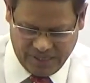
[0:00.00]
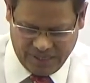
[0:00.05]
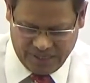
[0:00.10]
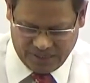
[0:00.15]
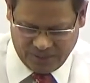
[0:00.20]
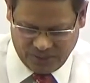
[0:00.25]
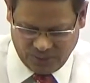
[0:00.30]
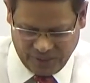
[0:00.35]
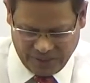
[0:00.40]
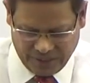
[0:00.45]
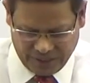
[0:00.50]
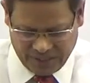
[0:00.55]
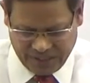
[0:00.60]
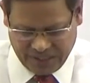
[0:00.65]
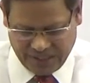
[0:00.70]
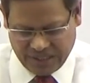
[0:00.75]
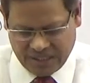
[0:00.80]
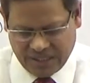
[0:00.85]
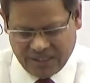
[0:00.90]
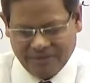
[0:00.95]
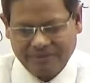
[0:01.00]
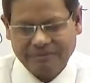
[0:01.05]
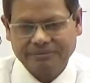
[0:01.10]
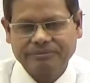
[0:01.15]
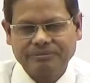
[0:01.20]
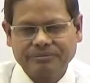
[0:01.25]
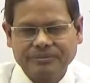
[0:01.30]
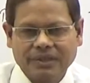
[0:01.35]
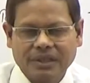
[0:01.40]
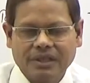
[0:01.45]
So what is it?
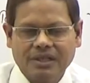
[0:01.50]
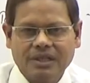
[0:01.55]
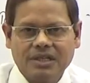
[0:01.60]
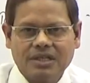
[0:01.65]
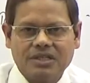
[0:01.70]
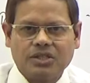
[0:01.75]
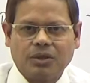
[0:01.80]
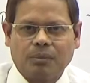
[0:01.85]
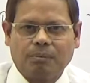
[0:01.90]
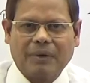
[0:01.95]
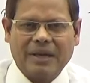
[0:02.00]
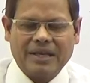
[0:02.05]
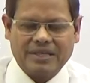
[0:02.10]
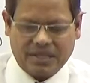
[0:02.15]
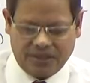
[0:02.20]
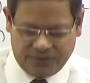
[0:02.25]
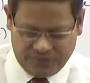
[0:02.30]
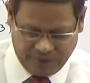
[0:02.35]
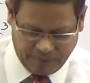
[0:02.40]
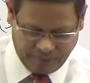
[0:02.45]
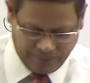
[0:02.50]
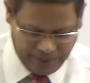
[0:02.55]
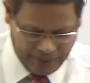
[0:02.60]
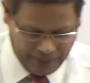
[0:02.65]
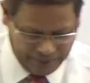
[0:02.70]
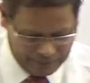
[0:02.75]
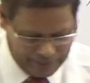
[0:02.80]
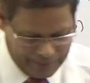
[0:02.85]
So, place of supply.